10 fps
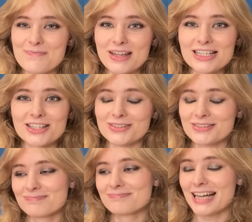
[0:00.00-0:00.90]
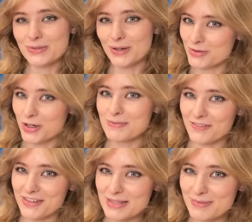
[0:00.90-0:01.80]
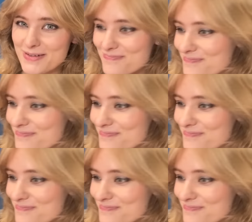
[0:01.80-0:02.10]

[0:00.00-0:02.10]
So that's what I'm talking about for this bit.